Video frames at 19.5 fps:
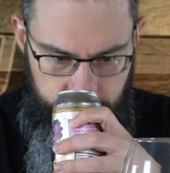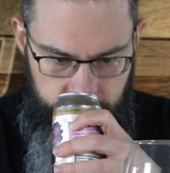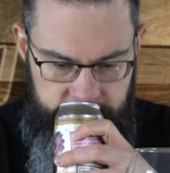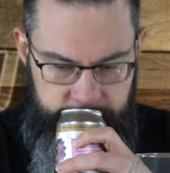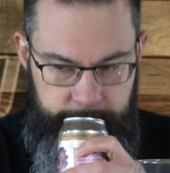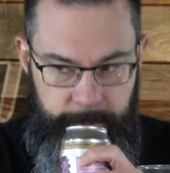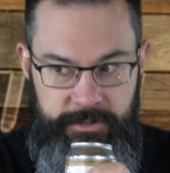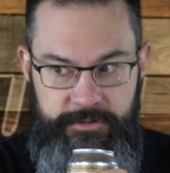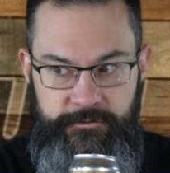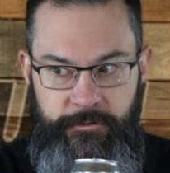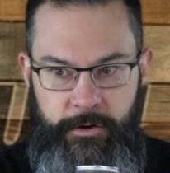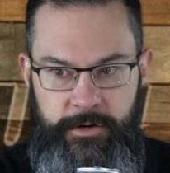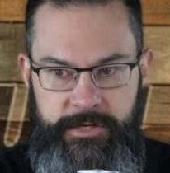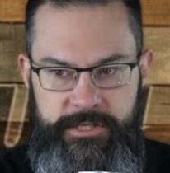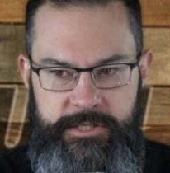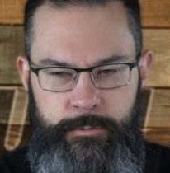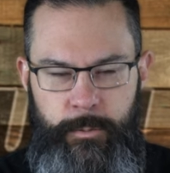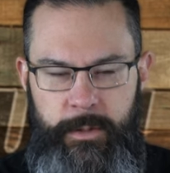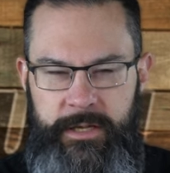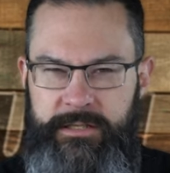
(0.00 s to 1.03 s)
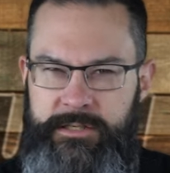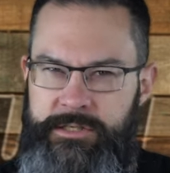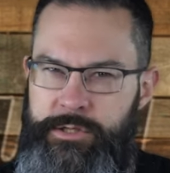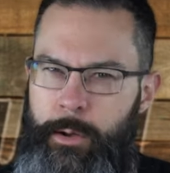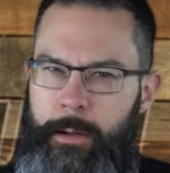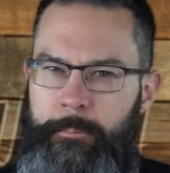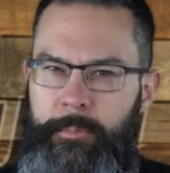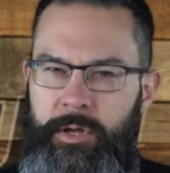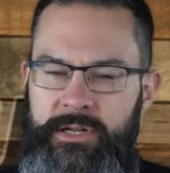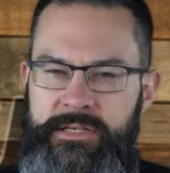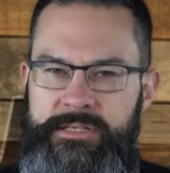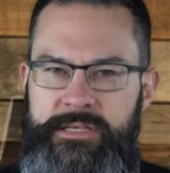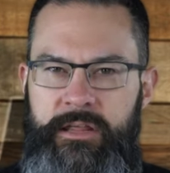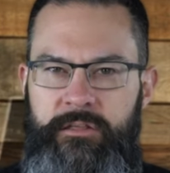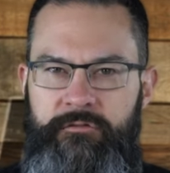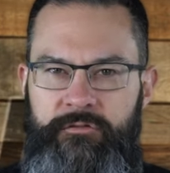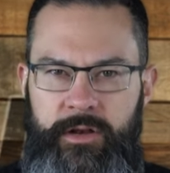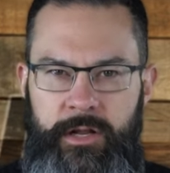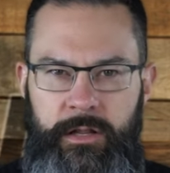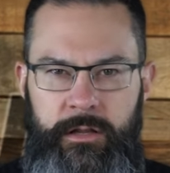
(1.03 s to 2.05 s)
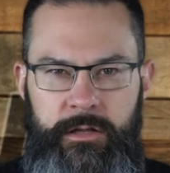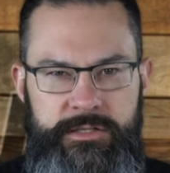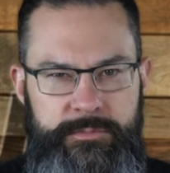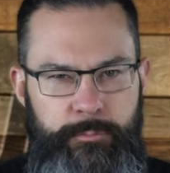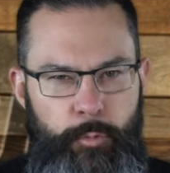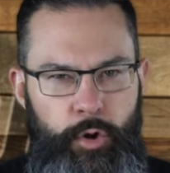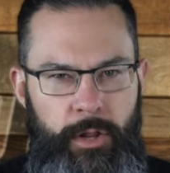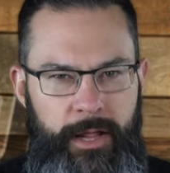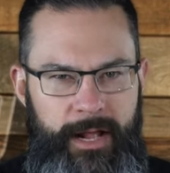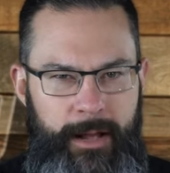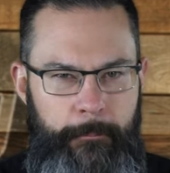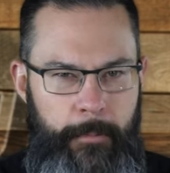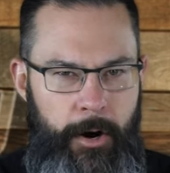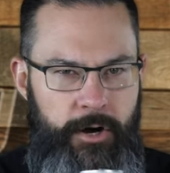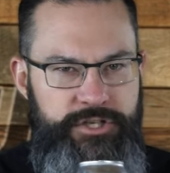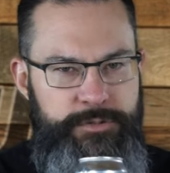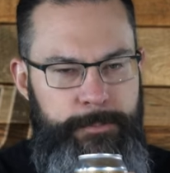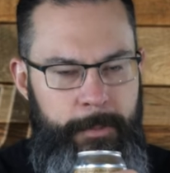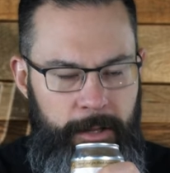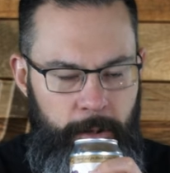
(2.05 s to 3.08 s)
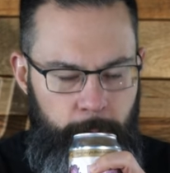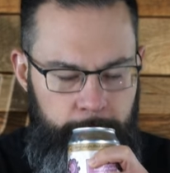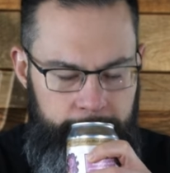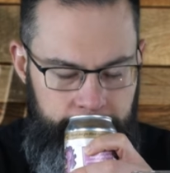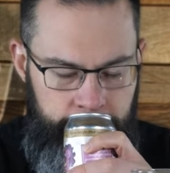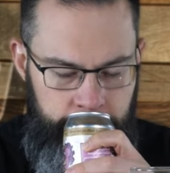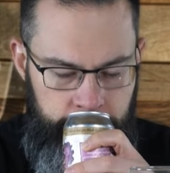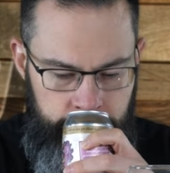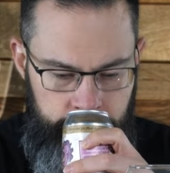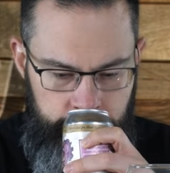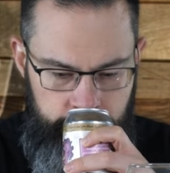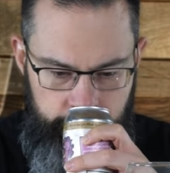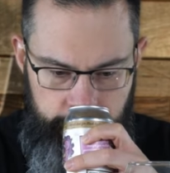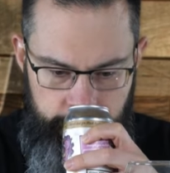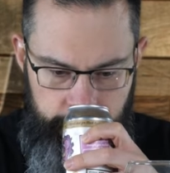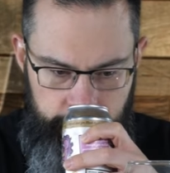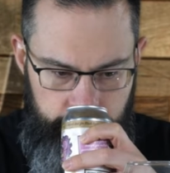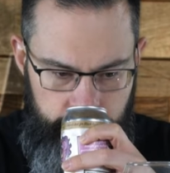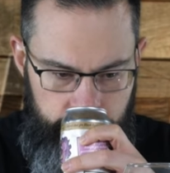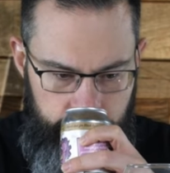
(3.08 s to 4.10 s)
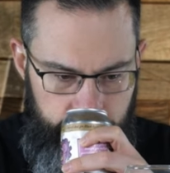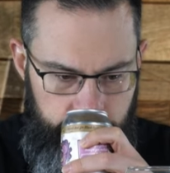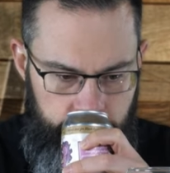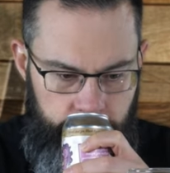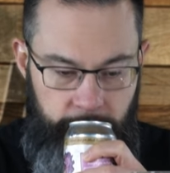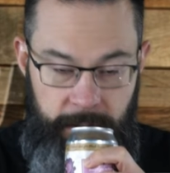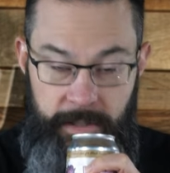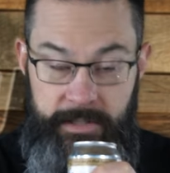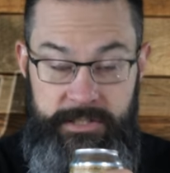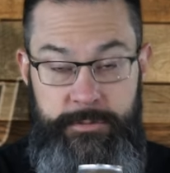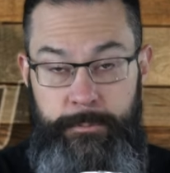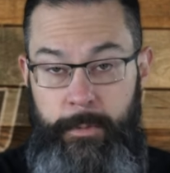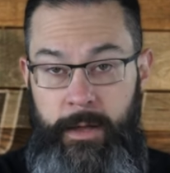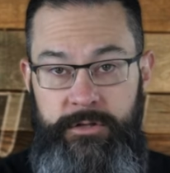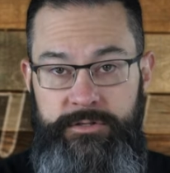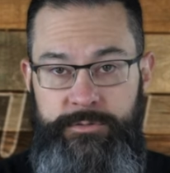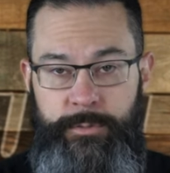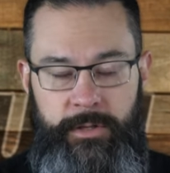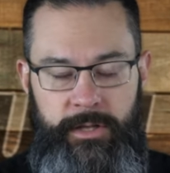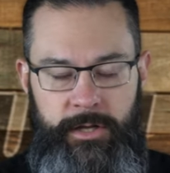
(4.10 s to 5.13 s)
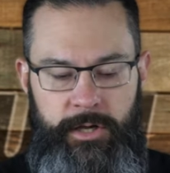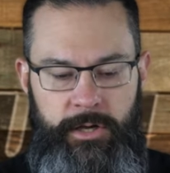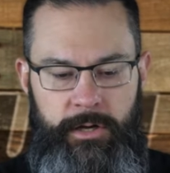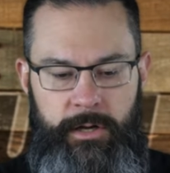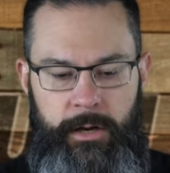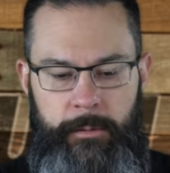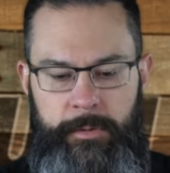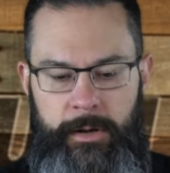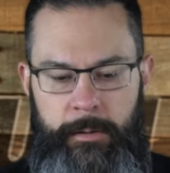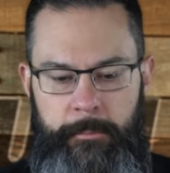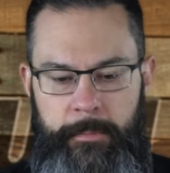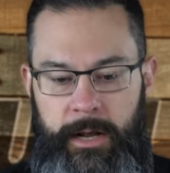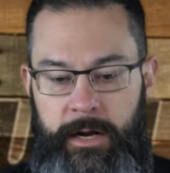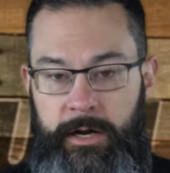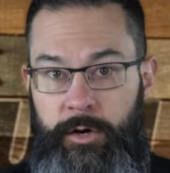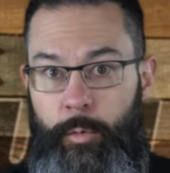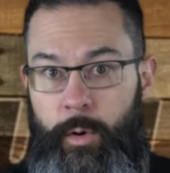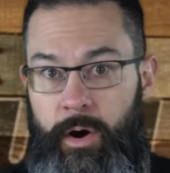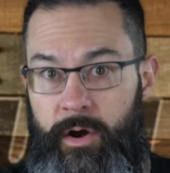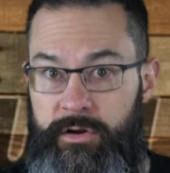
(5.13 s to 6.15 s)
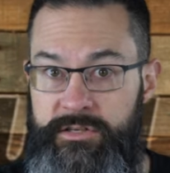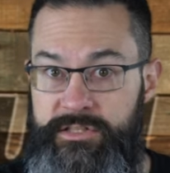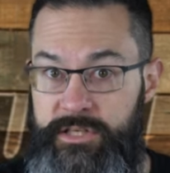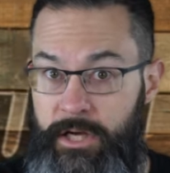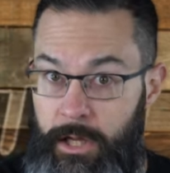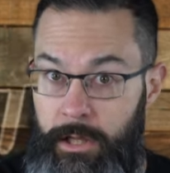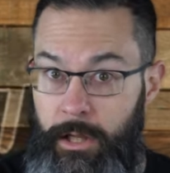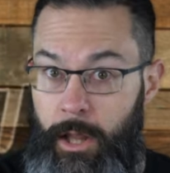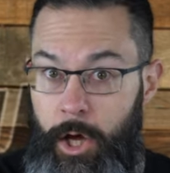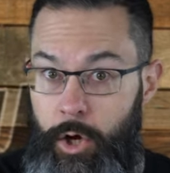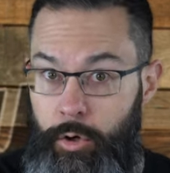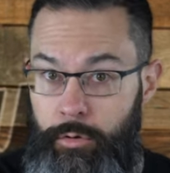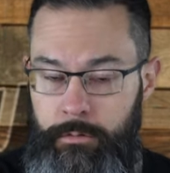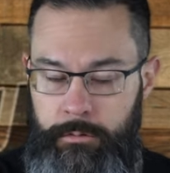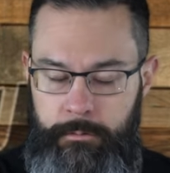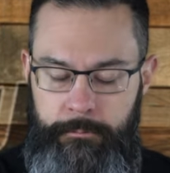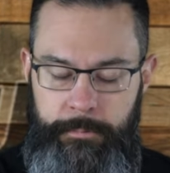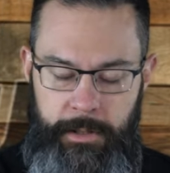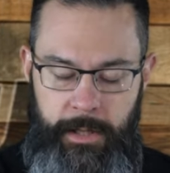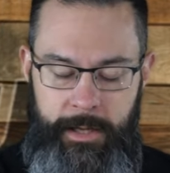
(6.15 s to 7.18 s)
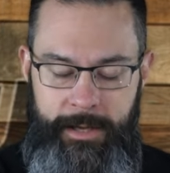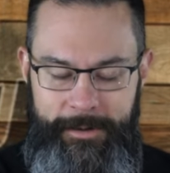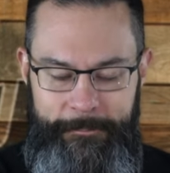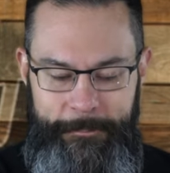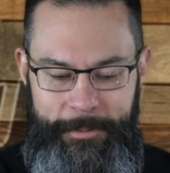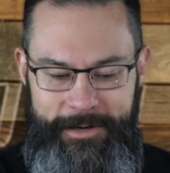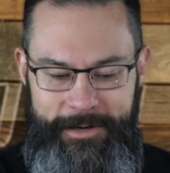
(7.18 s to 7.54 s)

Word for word: Smells very sweet. So I'm going to say the vanilla is more like a marshmallowy, but it smells really good. I mean, I'm not going to wear it as a cologne, but it,